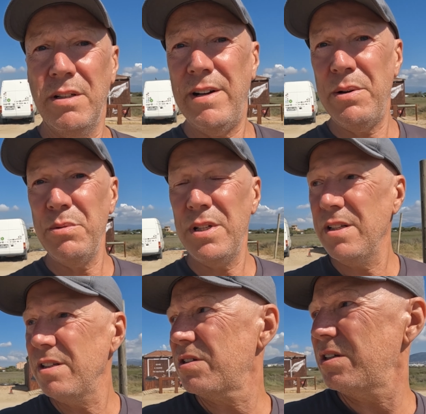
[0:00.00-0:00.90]
ground
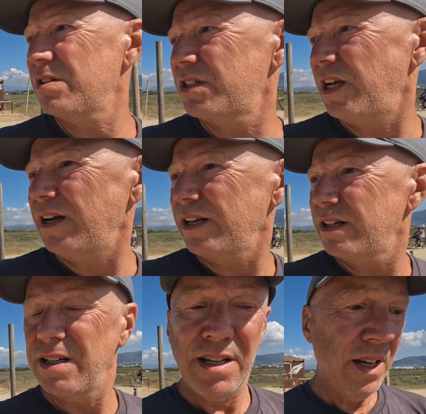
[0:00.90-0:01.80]
that's at the side
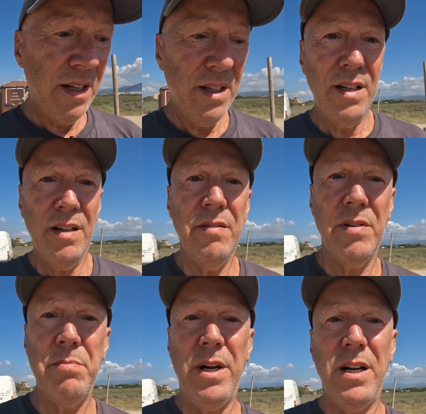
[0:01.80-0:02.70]
of
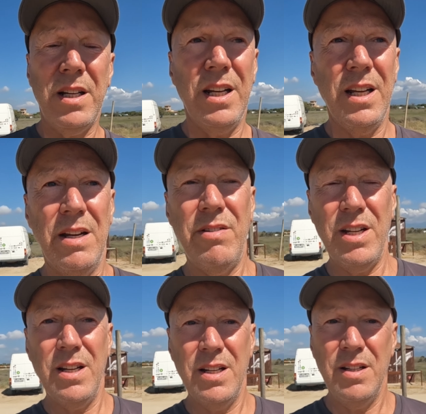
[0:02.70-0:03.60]
the parking
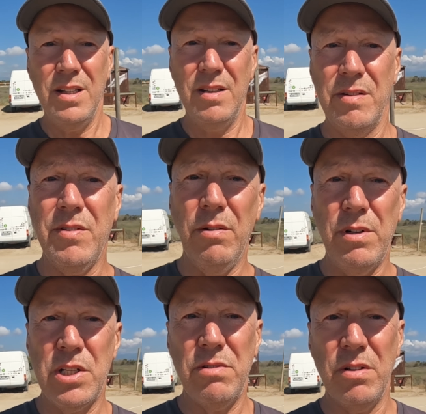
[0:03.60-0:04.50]
area. They've got
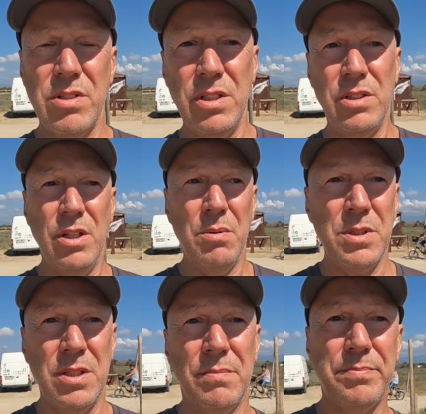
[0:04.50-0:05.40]
restaurants and
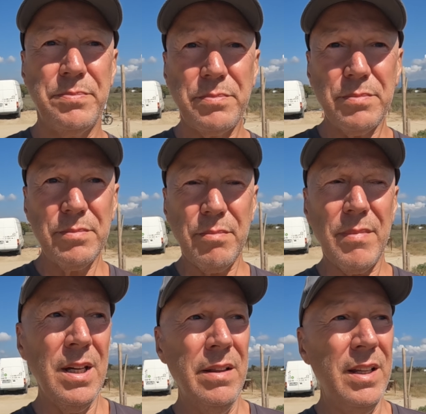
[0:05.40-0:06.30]
shops
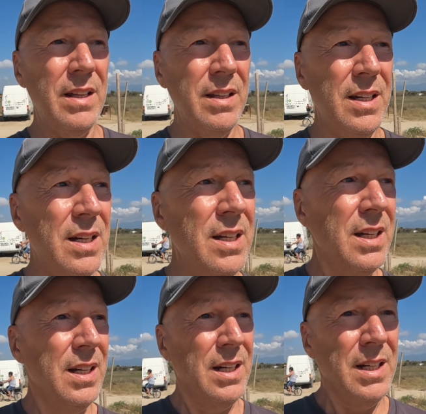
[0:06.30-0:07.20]
and that there,
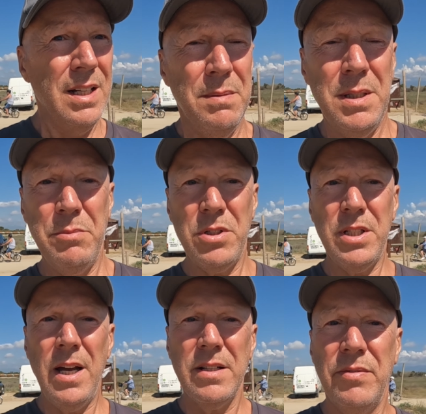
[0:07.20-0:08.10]
but I'm just
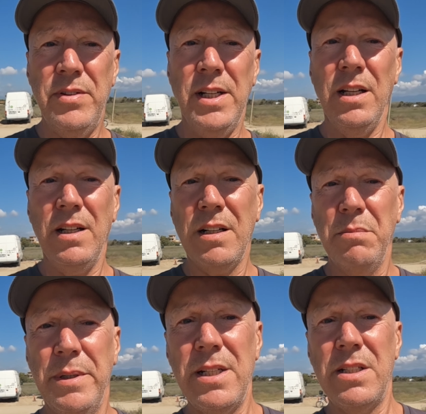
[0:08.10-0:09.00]
starting to feel a little
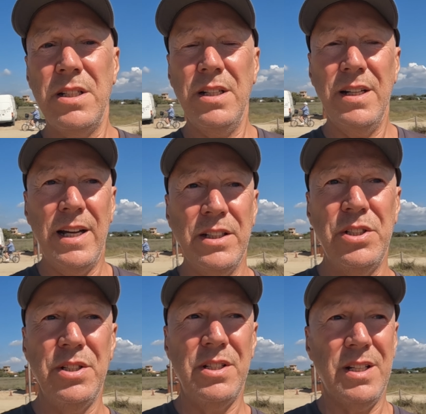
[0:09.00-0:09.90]
bit
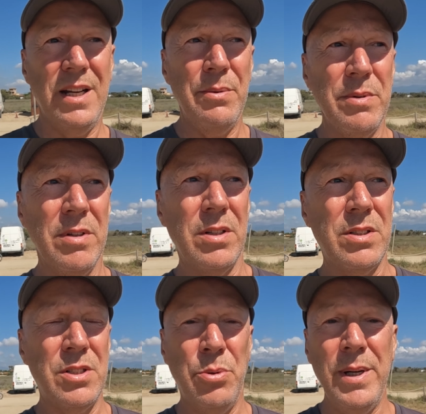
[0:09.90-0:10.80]
anxious now. We've got
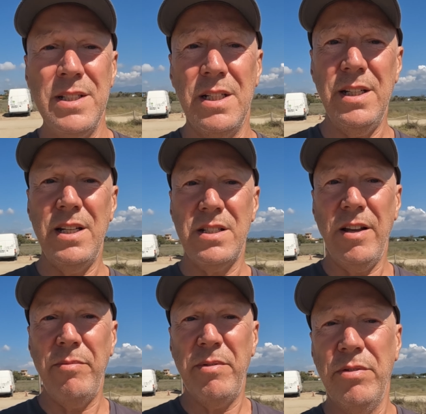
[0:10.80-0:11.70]
20 days
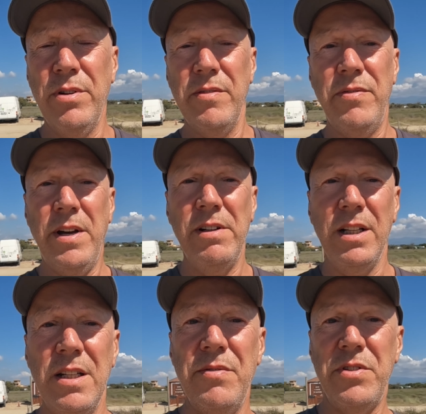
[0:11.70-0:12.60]
left before the ferry
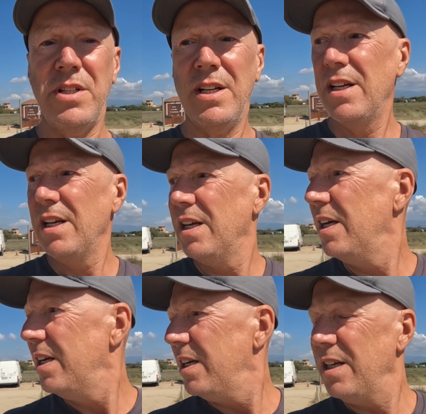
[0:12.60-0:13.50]
leaves,
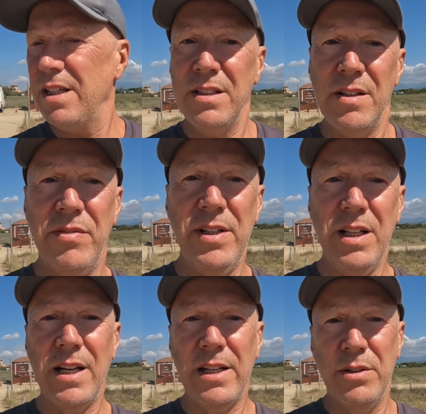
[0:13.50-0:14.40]
and I feel
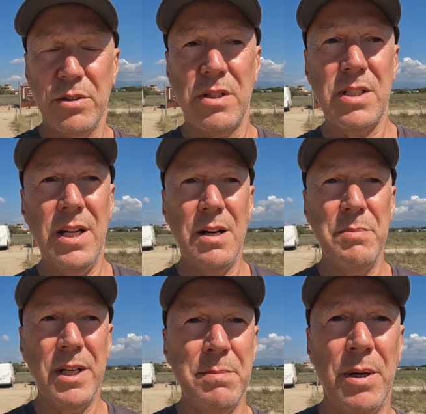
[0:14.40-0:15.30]
like I ought to start
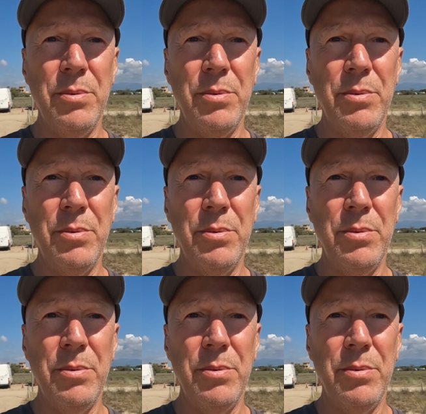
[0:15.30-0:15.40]
making my